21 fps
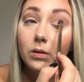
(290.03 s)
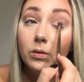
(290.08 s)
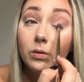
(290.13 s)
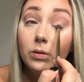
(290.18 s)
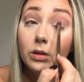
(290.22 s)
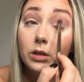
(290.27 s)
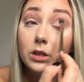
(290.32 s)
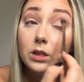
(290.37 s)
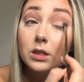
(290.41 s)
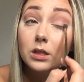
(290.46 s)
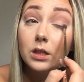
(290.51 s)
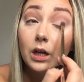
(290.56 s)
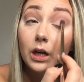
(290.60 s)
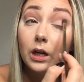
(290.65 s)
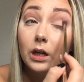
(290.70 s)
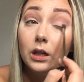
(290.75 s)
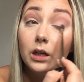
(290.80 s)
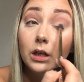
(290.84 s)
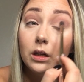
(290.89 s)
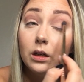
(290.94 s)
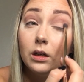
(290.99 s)
or just
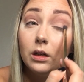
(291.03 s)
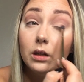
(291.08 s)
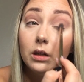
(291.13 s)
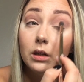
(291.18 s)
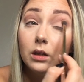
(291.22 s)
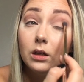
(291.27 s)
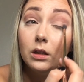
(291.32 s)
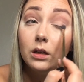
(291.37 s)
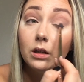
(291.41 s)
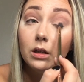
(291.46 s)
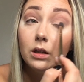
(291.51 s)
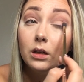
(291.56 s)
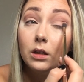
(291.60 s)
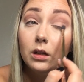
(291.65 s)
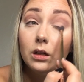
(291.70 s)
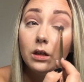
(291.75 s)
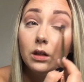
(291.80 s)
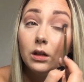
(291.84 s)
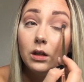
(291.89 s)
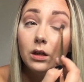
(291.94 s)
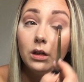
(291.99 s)
kind
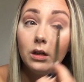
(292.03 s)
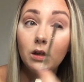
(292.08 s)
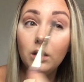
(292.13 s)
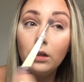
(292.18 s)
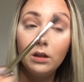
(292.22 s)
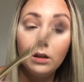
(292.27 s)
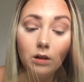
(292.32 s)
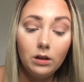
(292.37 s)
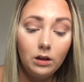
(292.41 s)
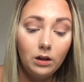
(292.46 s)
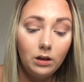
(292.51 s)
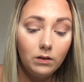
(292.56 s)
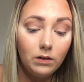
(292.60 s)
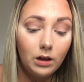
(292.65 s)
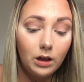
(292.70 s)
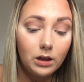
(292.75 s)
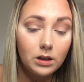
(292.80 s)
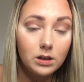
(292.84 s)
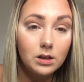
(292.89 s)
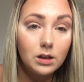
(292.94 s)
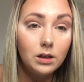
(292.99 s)
of leave it
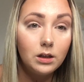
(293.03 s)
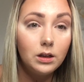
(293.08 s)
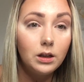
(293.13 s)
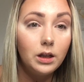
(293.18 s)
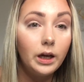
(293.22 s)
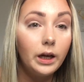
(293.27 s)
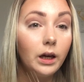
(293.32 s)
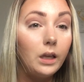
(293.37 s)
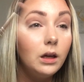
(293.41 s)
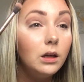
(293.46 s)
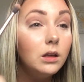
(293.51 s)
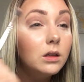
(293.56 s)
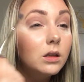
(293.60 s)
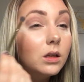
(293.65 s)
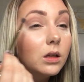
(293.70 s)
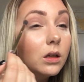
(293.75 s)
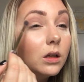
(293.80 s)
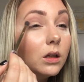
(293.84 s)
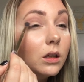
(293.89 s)
as a light